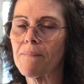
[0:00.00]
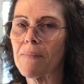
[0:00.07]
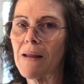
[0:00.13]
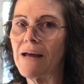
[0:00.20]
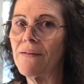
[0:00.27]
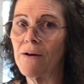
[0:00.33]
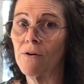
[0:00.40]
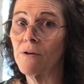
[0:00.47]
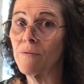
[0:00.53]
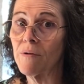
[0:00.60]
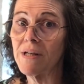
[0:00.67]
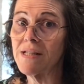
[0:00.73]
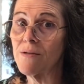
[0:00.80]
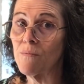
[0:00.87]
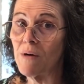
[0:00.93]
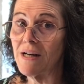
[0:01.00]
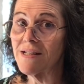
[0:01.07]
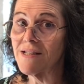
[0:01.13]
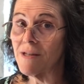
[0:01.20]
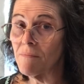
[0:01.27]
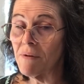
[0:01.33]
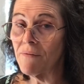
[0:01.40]
and the only reason why
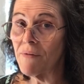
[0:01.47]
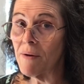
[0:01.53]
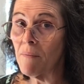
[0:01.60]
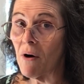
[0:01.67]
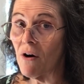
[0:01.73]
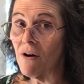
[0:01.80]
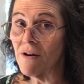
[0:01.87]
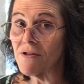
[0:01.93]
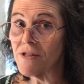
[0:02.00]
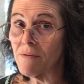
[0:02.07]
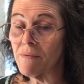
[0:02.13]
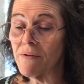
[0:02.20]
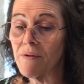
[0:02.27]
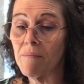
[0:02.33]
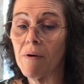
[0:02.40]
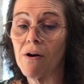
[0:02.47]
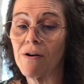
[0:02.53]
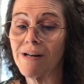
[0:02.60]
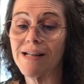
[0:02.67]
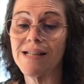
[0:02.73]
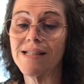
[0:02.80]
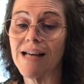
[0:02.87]
some of them are and some of them
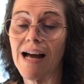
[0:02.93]
aren't is